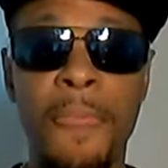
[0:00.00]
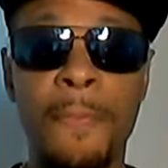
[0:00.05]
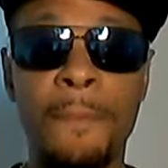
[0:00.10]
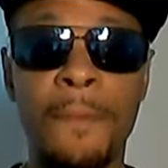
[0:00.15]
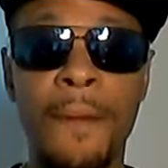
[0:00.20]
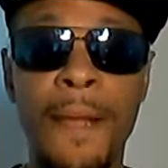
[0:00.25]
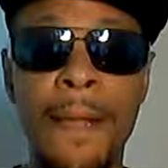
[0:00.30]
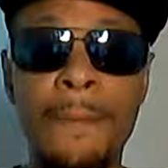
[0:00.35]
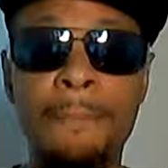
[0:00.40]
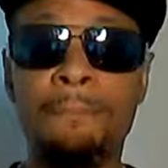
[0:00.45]

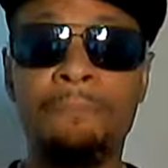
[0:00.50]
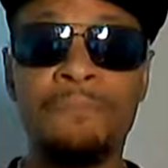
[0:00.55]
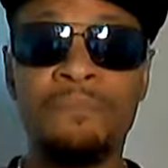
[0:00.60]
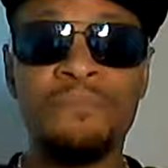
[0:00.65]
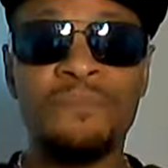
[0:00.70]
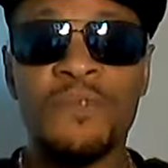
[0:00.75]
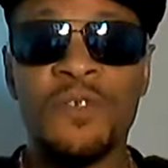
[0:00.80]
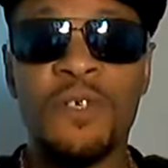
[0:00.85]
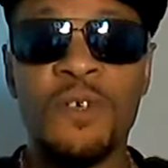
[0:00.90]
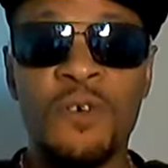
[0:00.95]
Right?
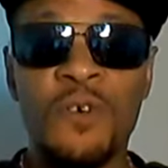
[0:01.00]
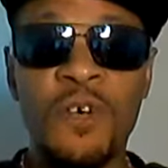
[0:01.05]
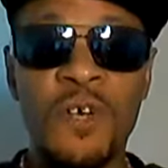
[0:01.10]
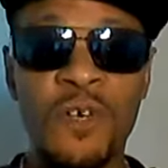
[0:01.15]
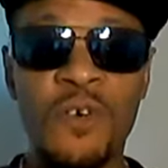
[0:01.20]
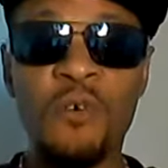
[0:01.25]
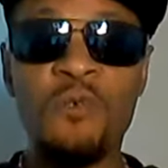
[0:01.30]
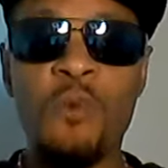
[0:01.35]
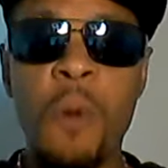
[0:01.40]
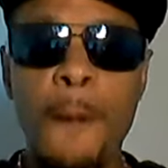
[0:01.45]
So,
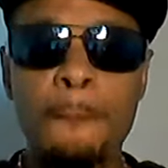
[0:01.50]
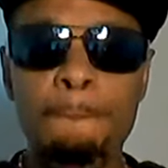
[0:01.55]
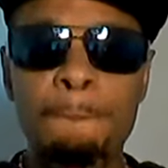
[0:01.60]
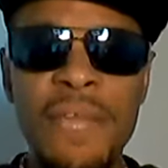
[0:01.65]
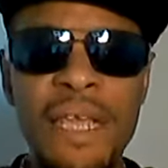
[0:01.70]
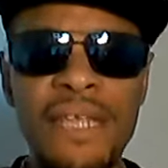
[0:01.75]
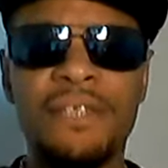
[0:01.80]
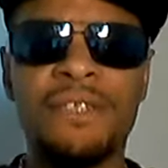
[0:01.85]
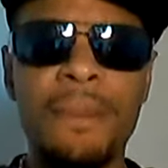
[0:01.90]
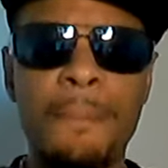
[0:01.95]
go
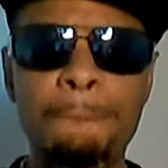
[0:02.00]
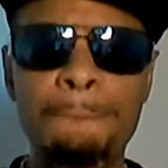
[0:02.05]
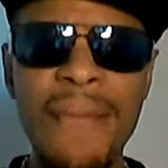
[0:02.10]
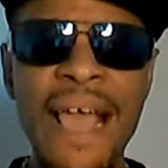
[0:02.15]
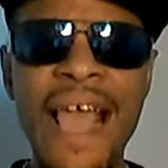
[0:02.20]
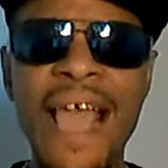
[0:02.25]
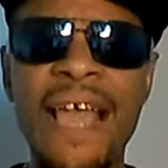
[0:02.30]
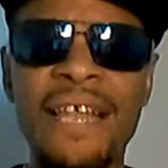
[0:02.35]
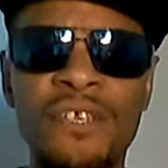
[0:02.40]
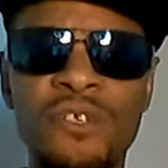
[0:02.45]
beat some
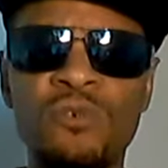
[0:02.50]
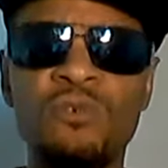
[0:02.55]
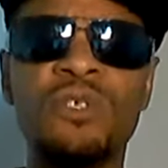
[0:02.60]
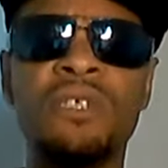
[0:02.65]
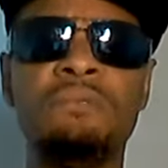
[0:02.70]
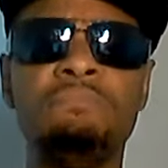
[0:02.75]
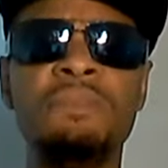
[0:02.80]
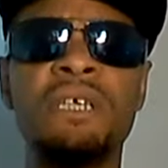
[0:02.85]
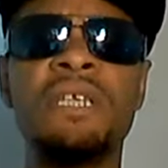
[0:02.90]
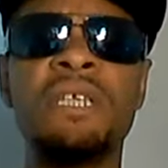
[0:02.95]
bad dudes
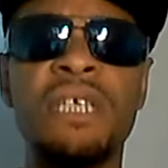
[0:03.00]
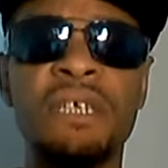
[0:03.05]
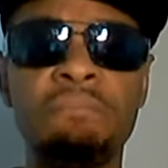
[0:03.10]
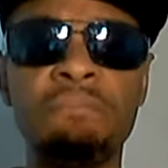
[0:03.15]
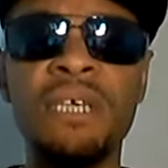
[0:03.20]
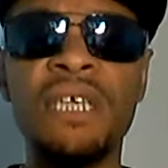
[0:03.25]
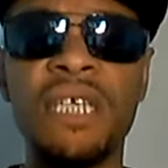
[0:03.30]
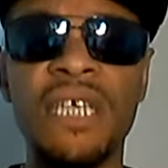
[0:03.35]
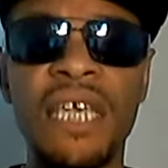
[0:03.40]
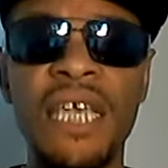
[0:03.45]
and meet
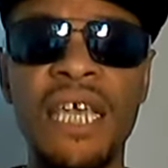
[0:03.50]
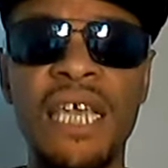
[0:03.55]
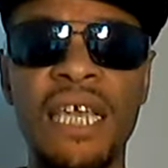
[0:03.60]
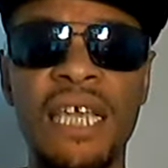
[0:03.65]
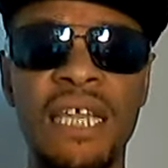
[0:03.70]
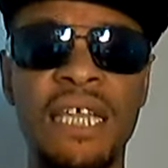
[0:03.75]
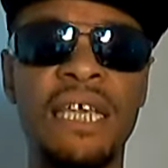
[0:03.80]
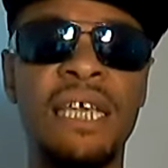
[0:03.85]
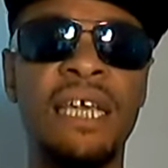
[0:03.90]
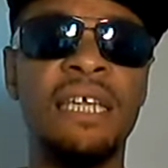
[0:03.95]

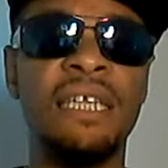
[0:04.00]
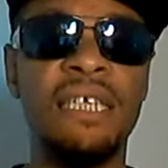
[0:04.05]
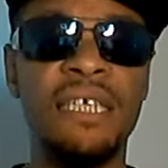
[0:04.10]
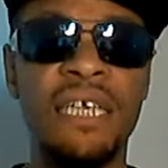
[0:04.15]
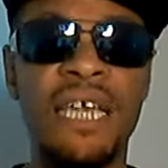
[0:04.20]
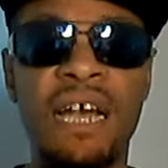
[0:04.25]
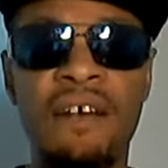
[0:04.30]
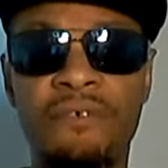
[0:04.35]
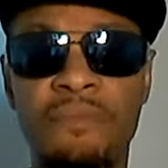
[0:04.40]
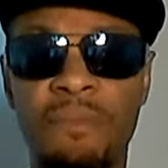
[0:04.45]
again. Then you
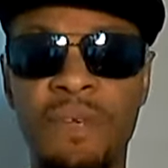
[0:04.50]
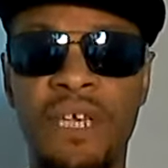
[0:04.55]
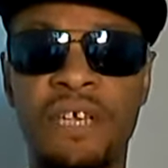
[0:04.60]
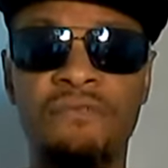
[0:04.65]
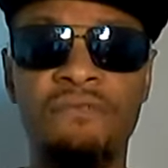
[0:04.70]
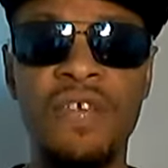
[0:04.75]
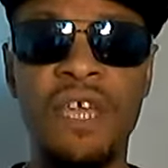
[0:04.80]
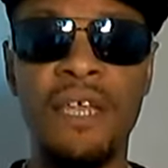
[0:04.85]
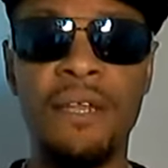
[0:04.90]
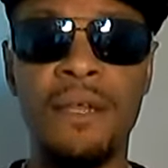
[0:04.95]
have a big
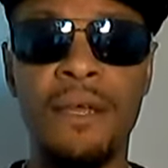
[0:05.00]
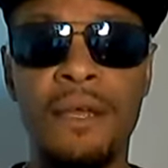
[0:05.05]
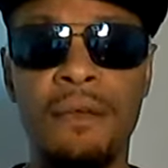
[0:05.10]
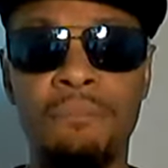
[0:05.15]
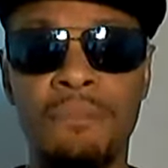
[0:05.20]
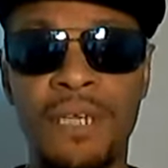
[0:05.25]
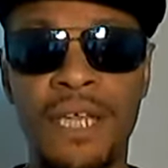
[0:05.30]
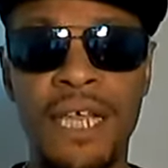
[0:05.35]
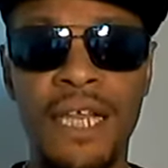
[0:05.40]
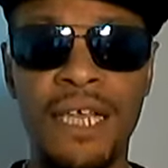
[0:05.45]
event.
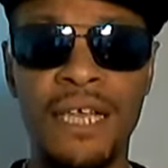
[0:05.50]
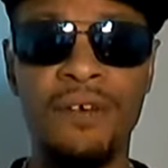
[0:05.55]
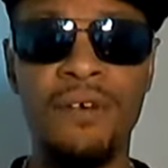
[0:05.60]
But that ain't